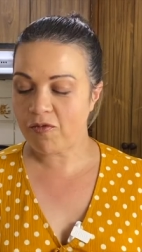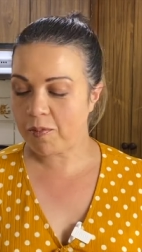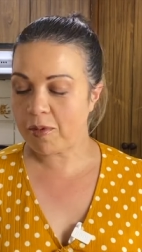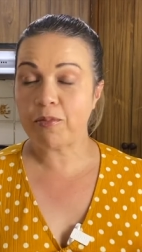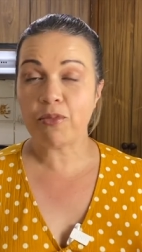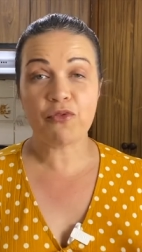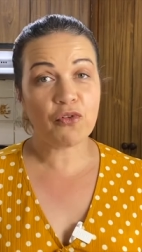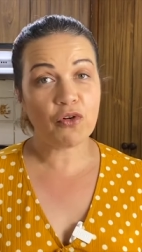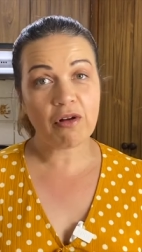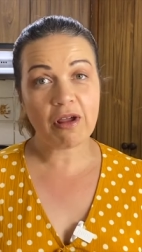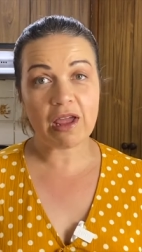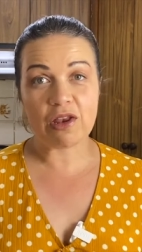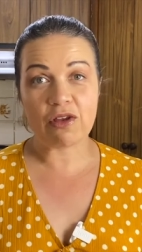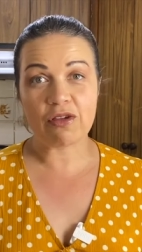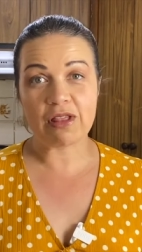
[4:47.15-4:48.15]
But before I
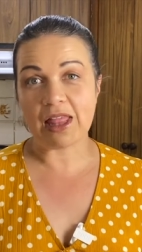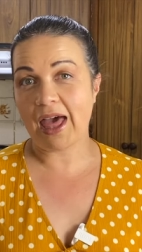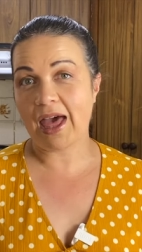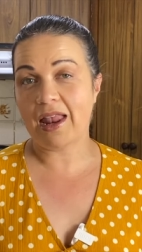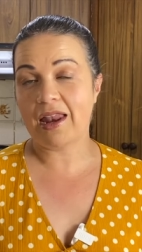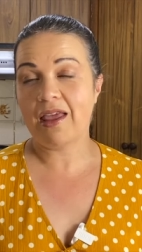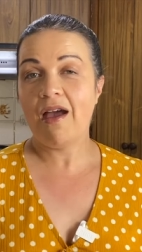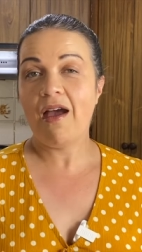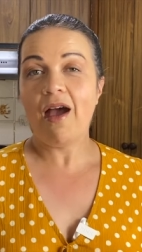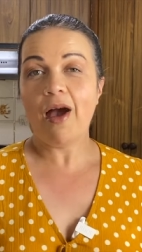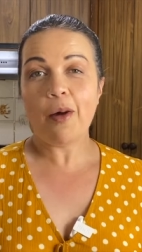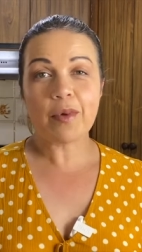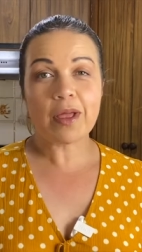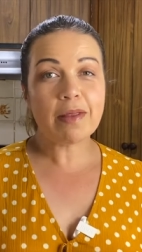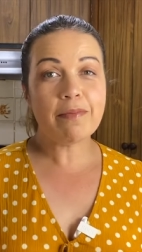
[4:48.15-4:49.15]
do that,
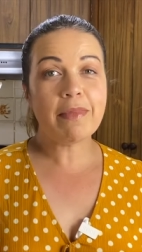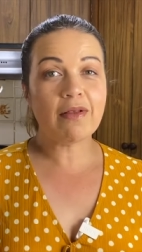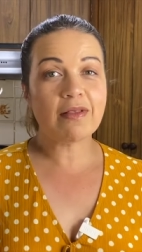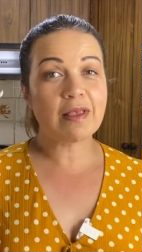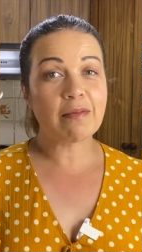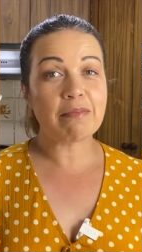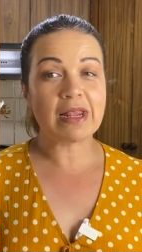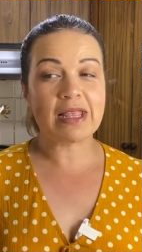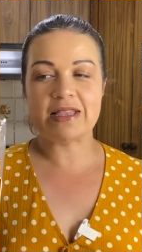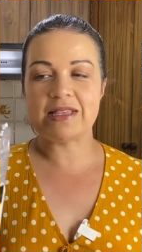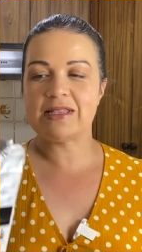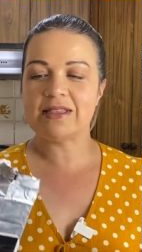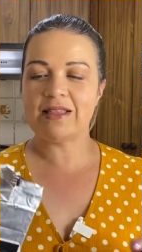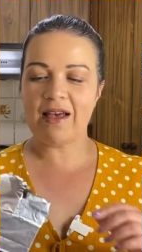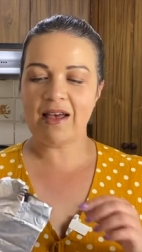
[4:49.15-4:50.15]
I'm gonna melt some Lindt
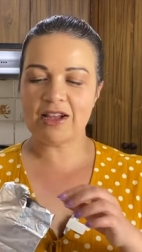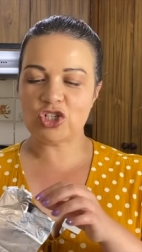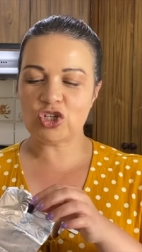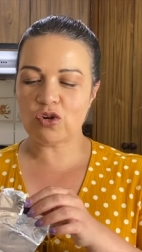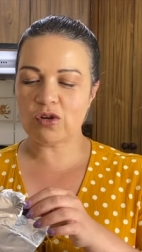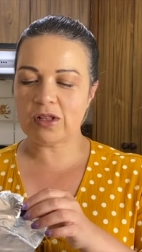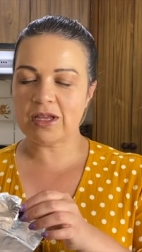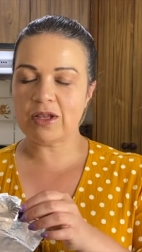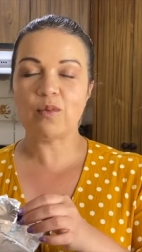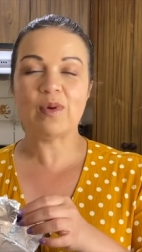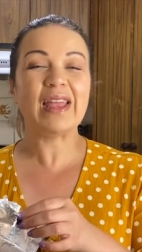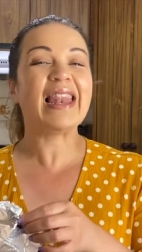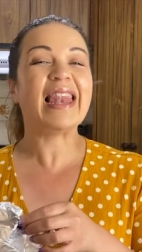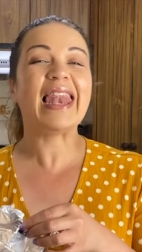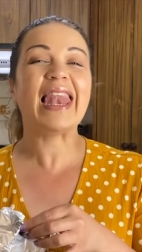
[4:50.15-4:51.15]
dark chocolate. We
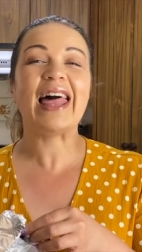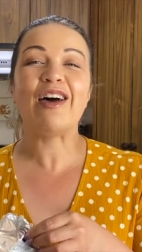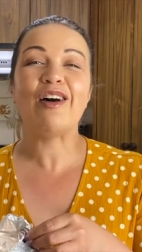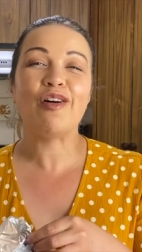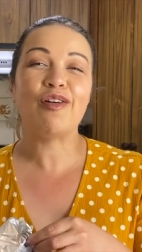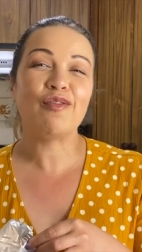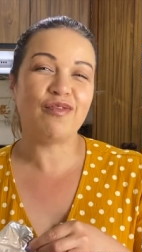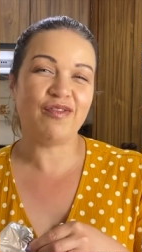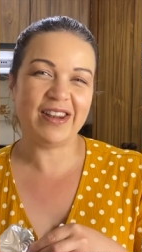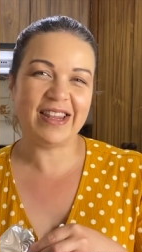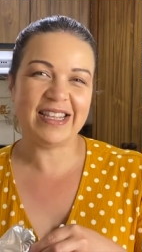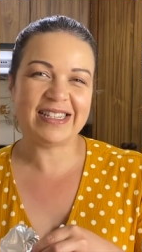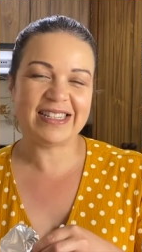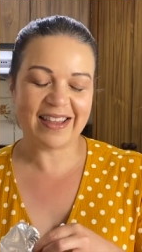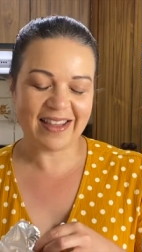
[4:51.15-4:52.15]
love
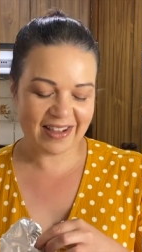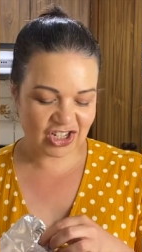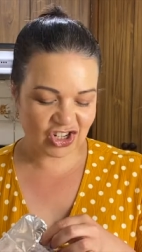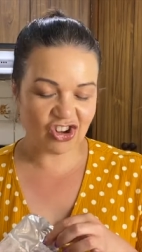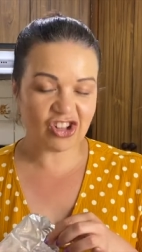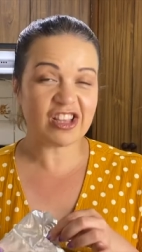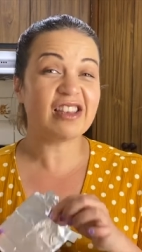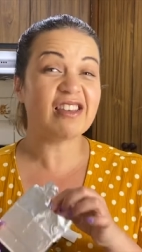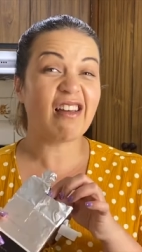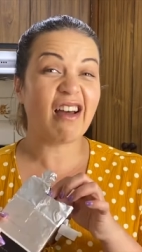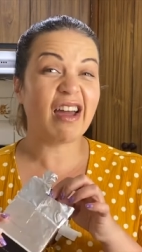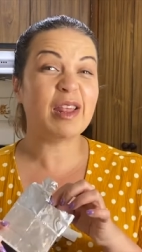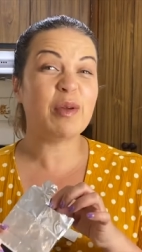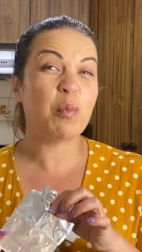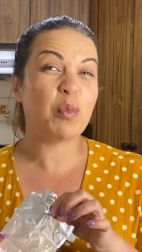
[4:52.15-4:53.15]
Lindt dark chocolate,
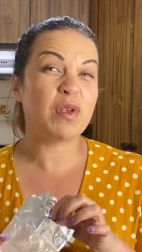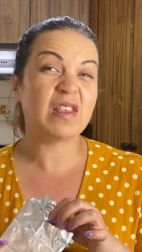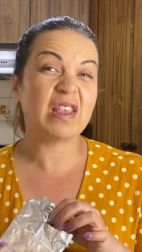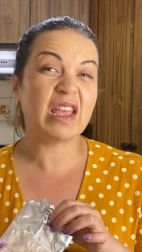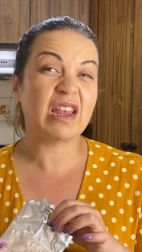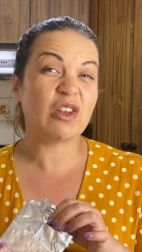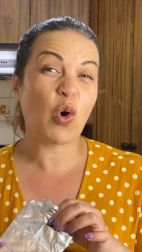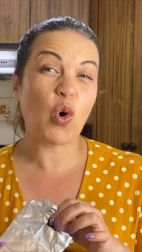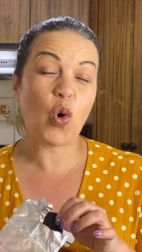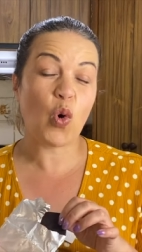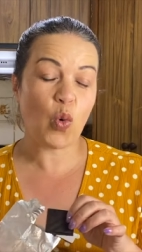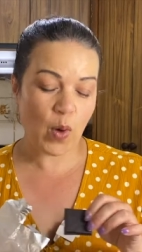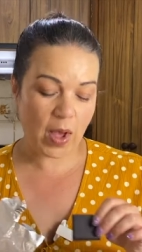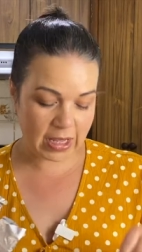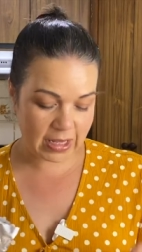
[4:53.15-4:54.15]
90%
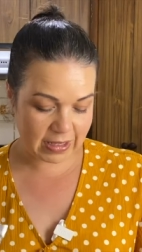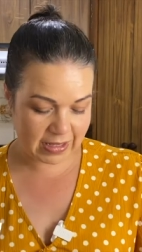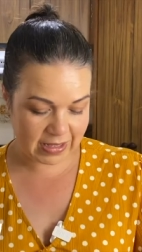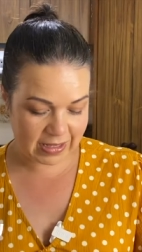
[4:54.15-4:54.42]
always.